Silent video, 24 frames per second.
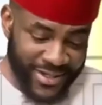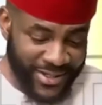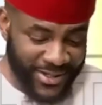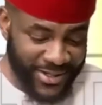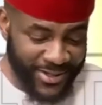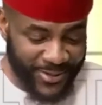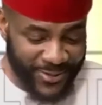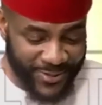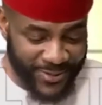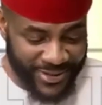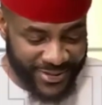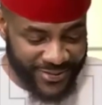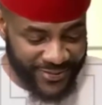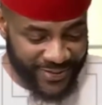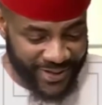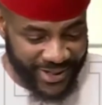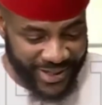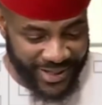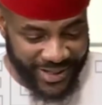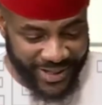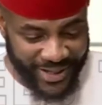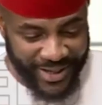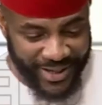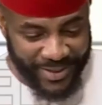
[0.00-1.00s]
this
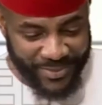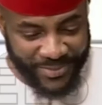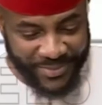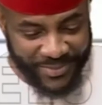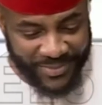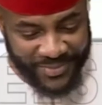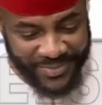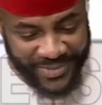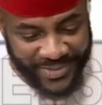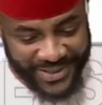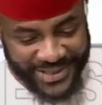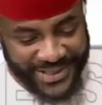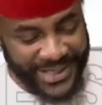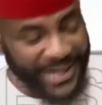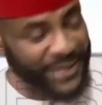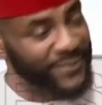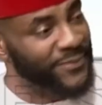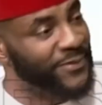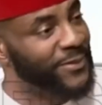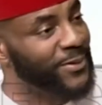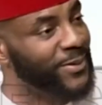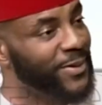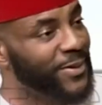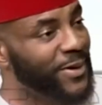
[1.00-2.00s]
very
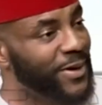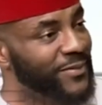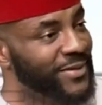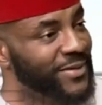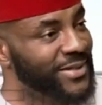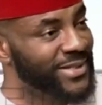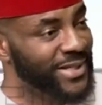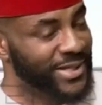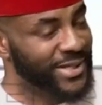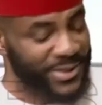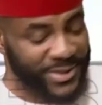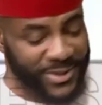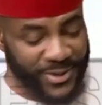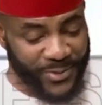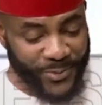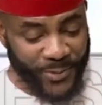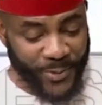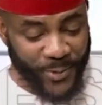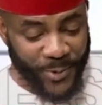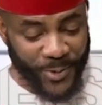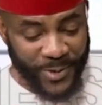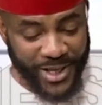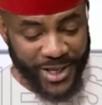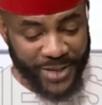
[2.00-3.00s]
insightful
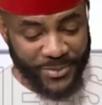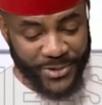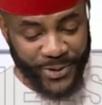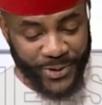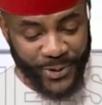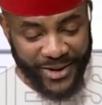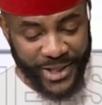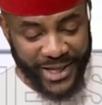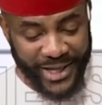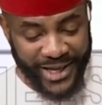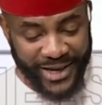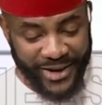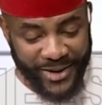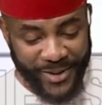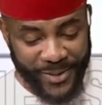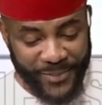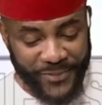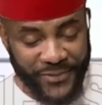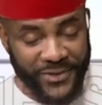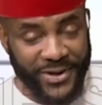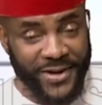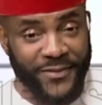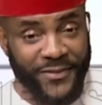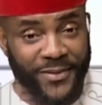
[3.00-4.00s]
conversation. We'll keep talking,
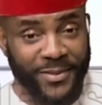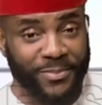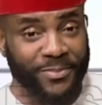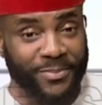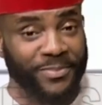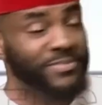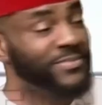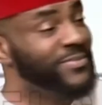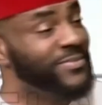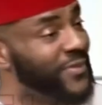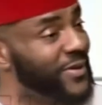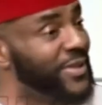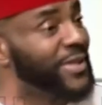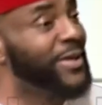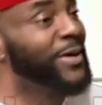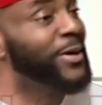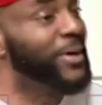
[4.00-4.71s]
hopefully for the